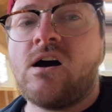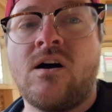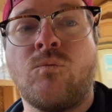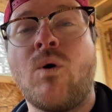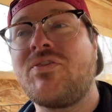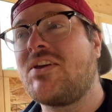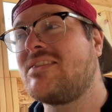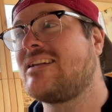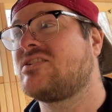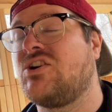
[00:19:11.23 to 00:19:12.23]
one thing
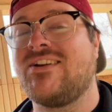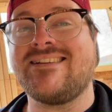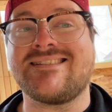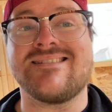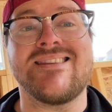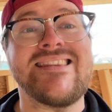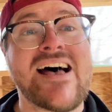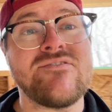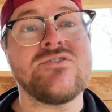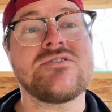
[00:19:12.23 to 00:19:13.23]
that's good is the
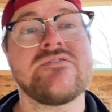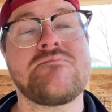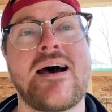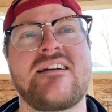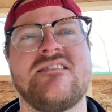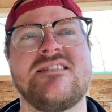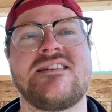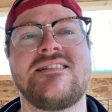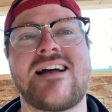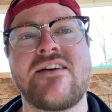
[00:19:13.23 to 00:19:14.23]
levels of pedal
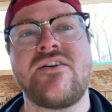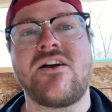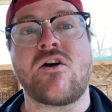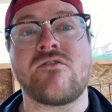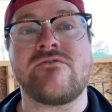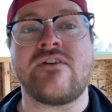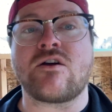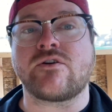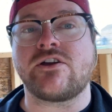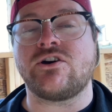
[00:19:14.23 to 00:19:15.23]
assist, I think, are in
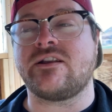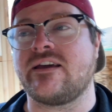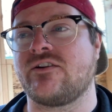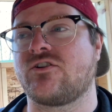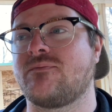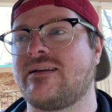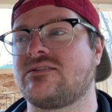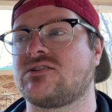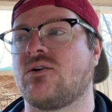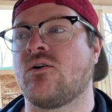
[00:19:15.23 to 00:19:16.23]
very good
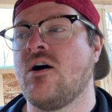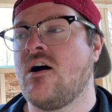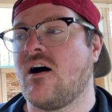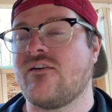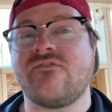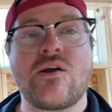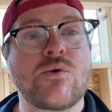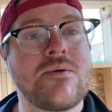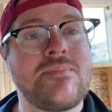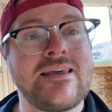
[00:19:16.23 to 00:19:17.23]
increments. So a
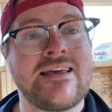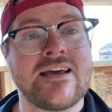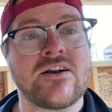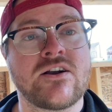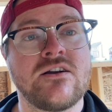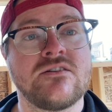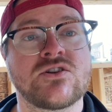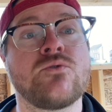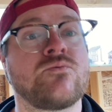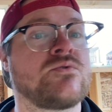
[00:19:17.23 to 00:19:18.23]
very beginner,
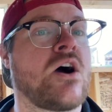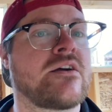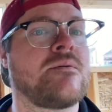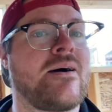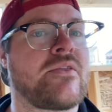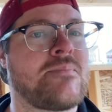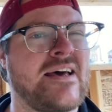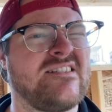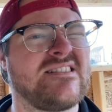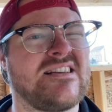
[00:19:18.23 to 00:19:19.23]
so talking about the
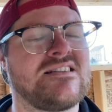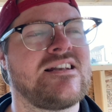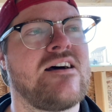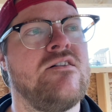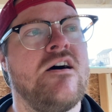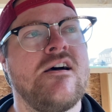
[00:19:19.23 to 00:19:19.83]
pedal assist now,